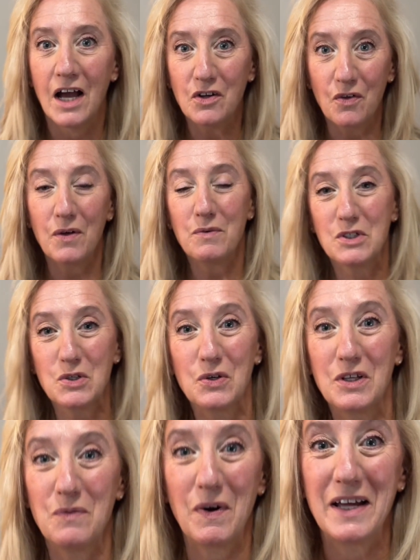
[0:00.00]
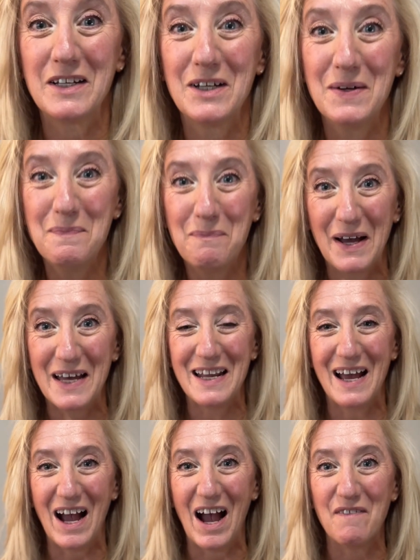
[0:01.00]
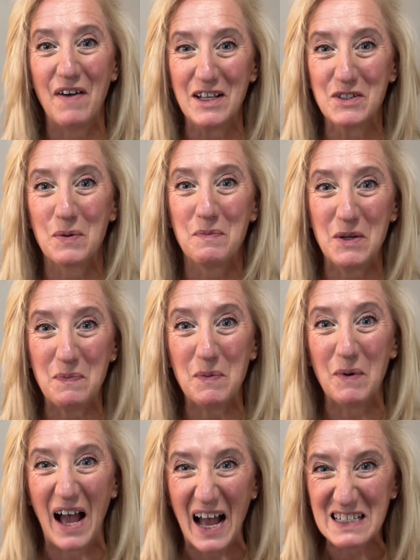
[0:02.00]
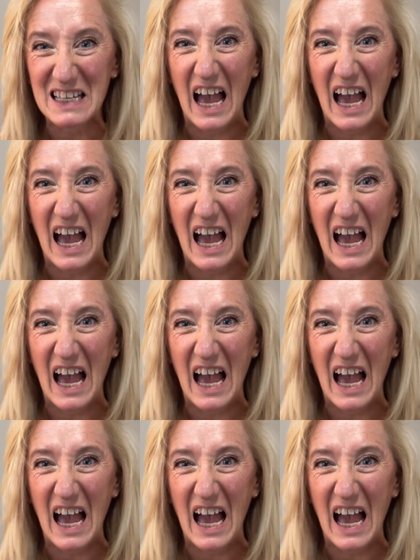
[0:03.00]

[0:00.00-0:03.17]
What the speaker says: know that was totally random, but I've had so many people ask,